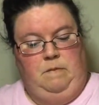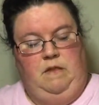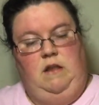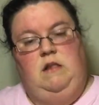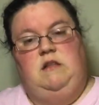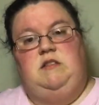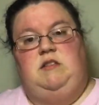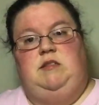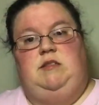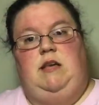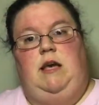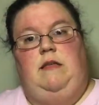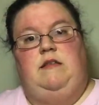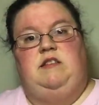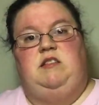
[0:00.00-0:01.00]
Needless to
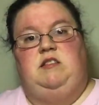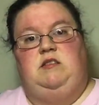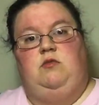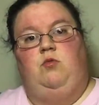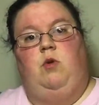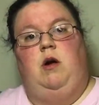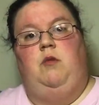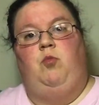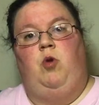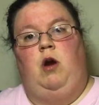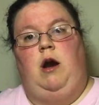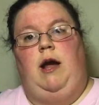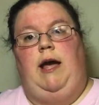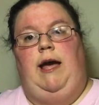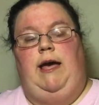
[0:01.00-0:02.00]
say, this is the one where
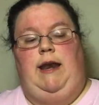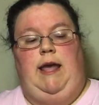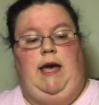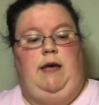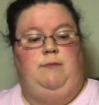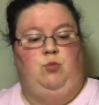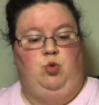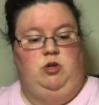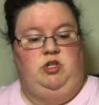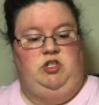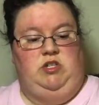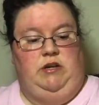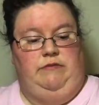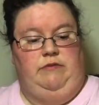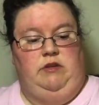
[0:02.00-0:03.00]
I had to add more
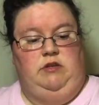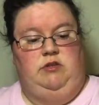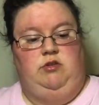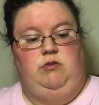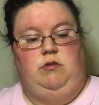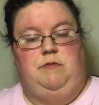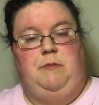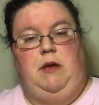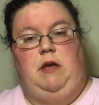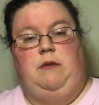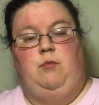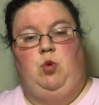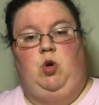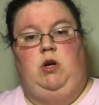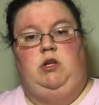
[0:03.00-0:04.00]
stuff into it to make
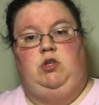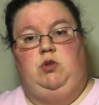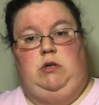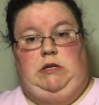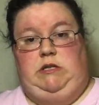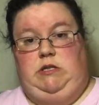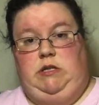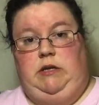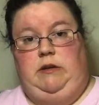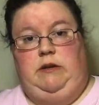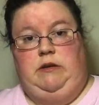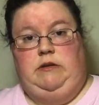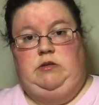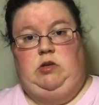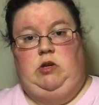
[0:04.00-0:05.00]
it more interesting,
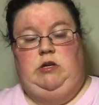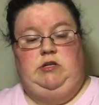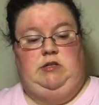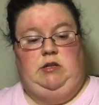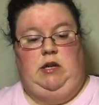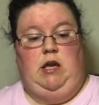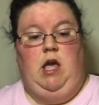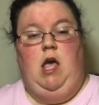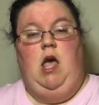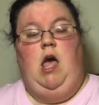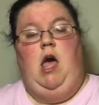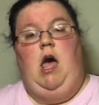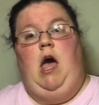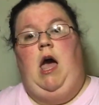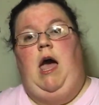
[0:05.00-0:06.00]
because honestly,
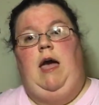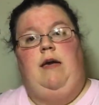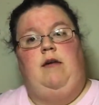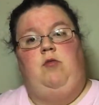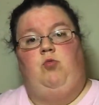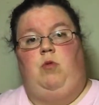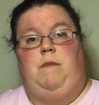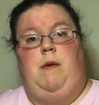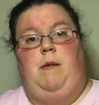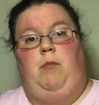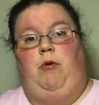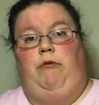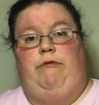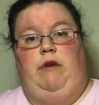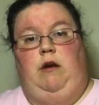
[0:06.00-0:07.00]
I
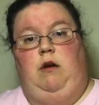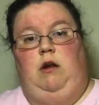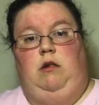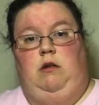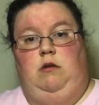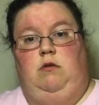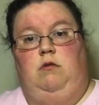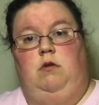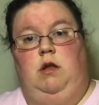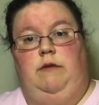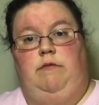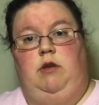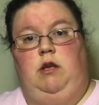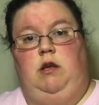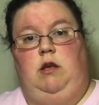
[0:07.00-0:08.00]
remember very little
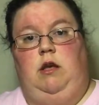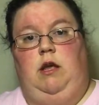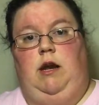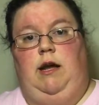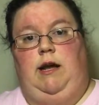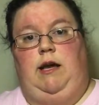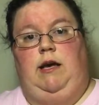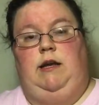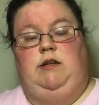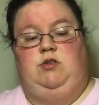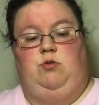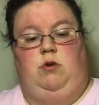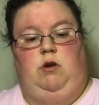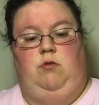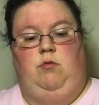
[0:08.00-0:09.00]
of it, and I kind of
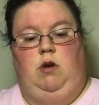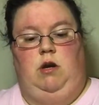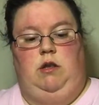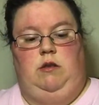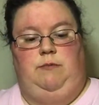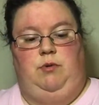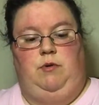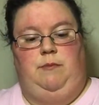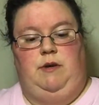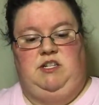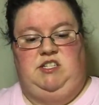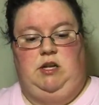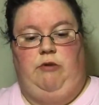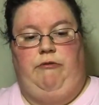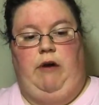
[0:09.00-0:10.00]
sort of wanted to put
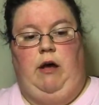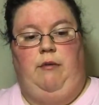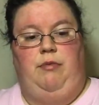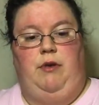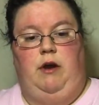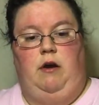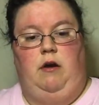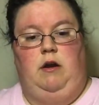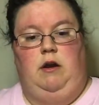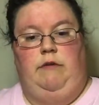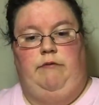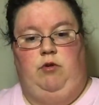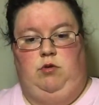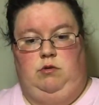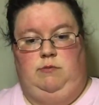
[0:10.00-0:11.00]
myself out there in a
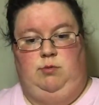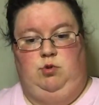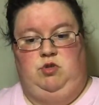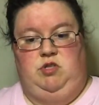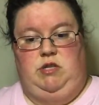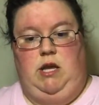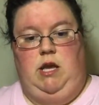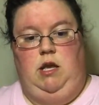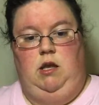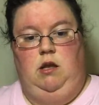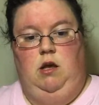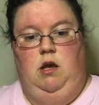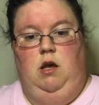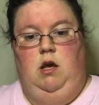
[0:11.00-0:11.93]
vulnerable state,